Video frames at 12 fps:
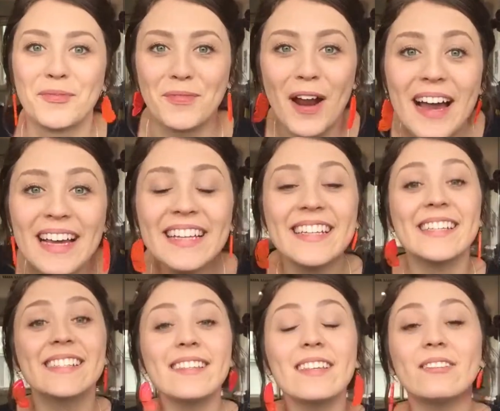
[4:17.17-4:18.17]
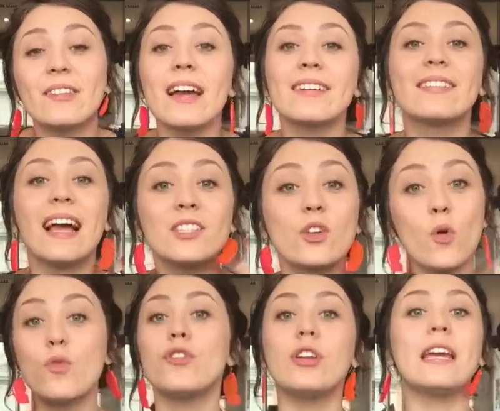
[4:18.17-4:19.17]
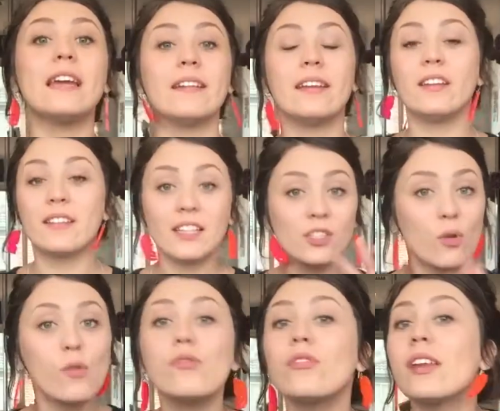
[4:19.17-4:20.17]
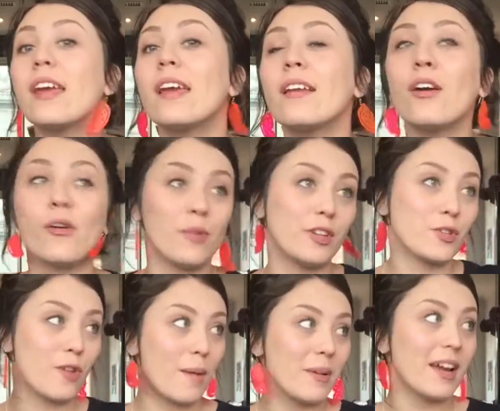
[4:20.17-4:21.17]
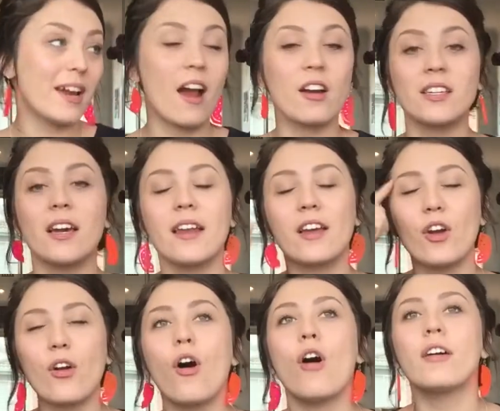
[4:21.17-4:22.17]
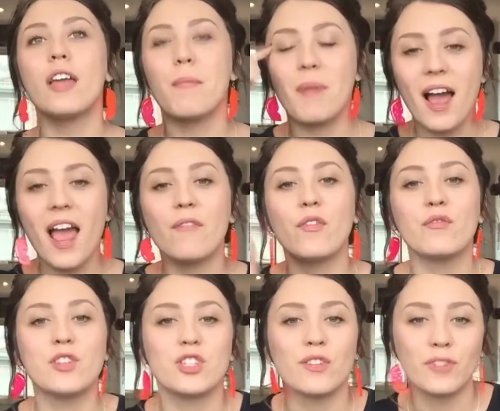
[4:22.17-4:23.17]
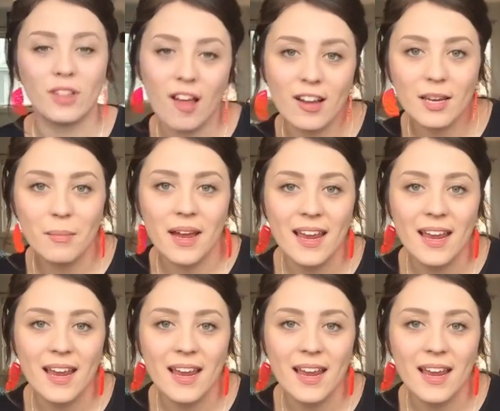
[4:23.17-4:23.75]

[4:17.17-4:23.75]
Right? Isn't it like, that's all you need? That's all you need when describing a character, and I go, oh yep, I have a vision of Clark in my